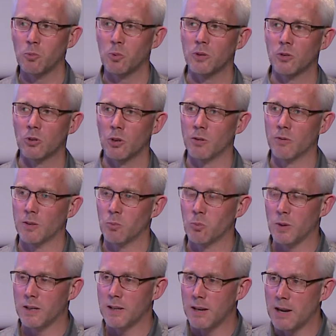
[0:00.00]
we serve them, we
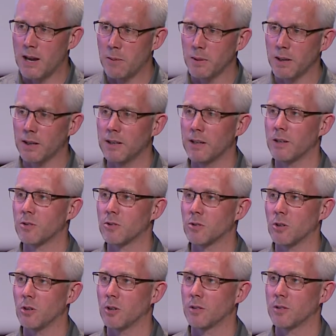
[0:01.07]
dynamically
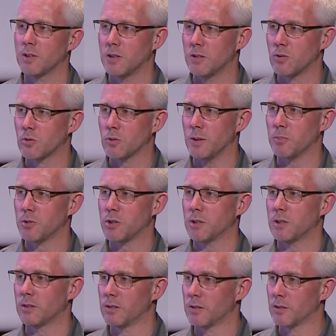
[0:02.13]
insert the
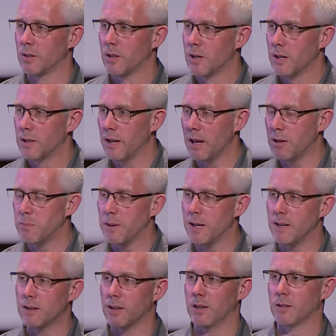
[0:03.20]
descriptions, the A/B
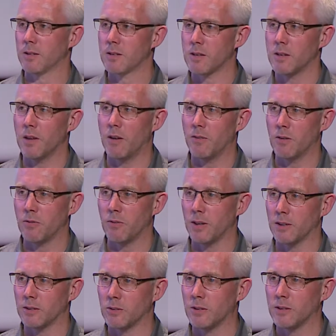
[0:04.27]
tests, and other
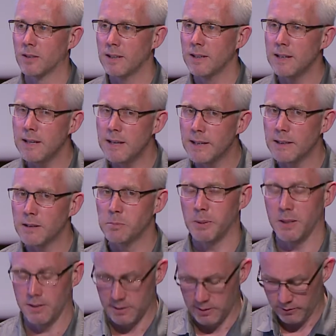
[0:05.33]
things. It's a little
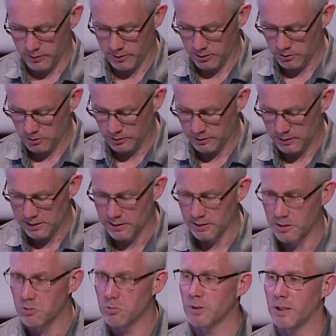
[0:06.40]
bit different to
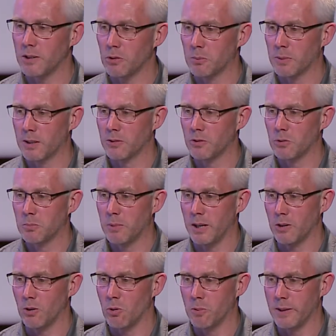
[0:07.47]
standard Readium, as you may
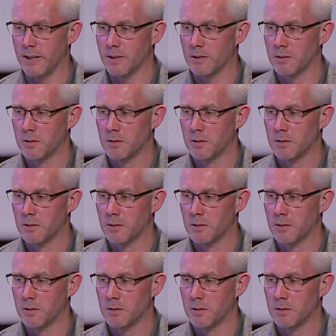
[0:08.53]
know it.